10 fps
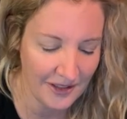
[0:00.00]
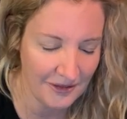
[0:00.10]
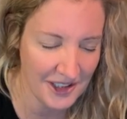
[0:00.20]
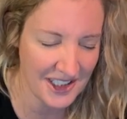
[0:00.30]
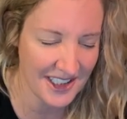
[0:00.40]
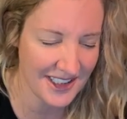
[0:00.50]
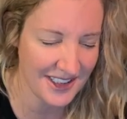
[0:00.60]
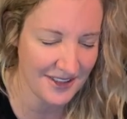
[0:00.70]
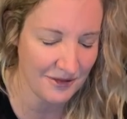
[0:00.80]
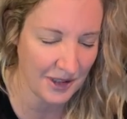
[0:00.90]
which
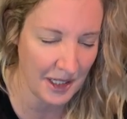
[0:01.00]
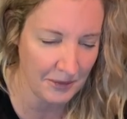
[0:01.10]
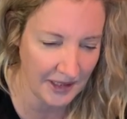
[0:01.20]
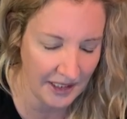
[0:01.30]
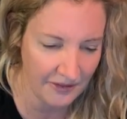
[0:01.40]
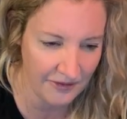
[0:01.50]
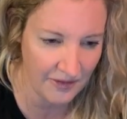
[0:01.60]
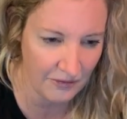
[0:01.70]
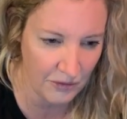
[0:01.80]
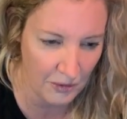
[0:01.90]
is what I believe
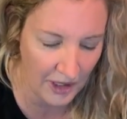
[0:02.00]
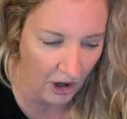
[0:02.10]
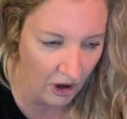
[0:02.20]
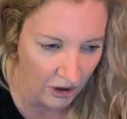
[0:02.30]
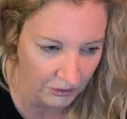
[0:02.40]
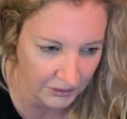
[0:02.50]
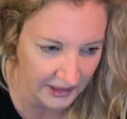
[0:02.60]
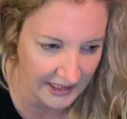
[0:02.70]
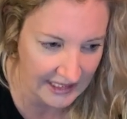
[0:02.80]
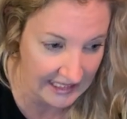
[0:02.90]
what we all
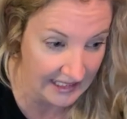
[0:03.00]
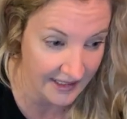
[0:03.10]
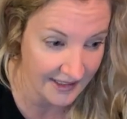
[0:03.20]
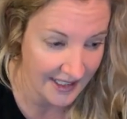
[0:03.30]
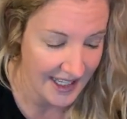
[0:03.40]
really need.